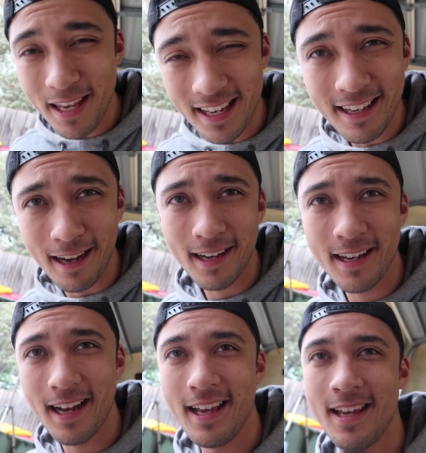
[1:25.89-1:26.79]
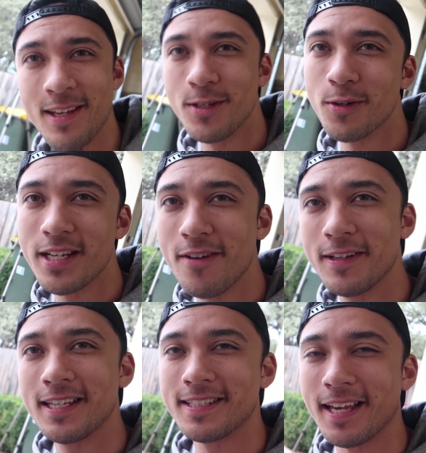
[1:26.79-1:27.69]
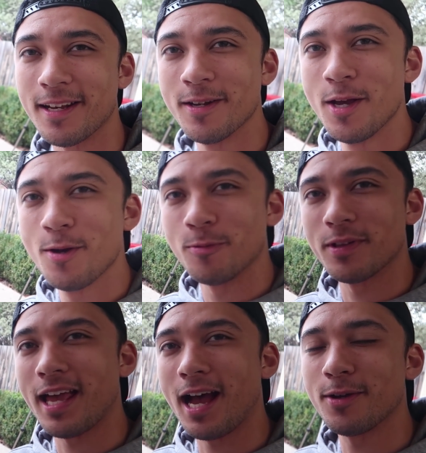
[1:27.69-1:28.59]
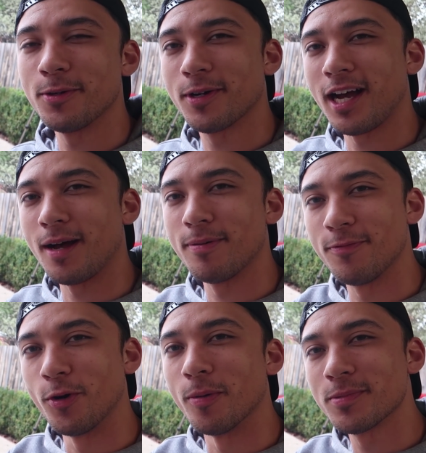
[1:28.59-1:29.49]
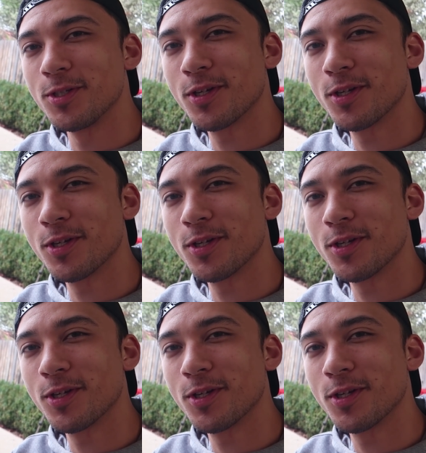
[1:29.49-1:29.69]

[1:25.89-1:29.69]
Being a car guy, you're never content with how your car performs.